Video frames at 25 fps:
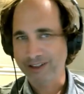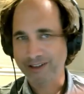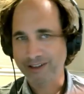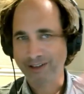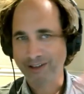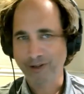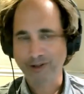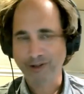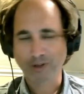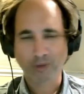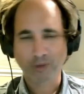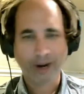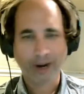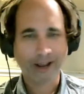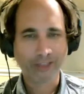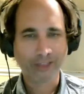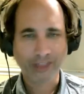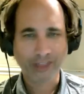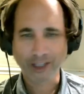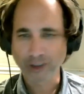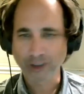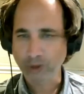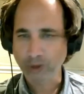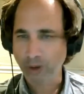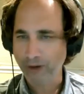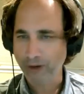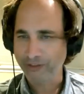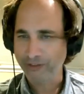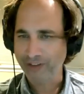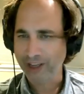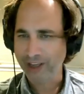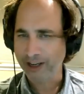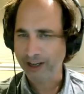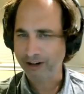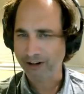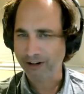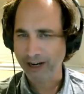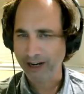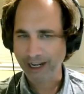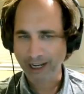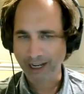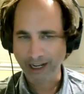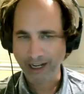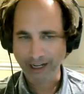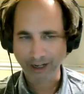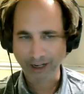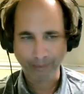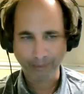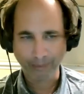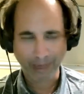to, to, round things off here,
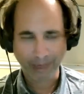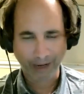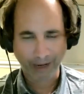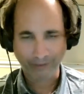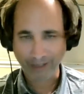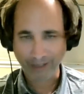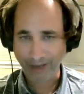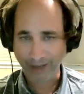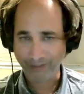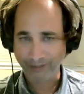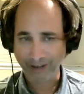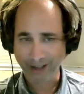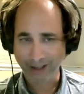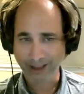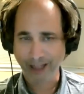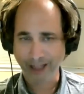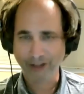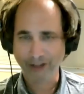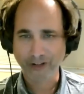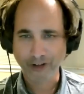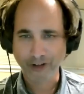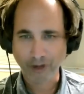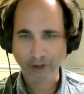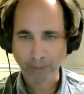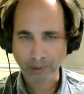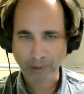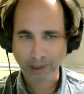I, I, I mean, you have a lot on your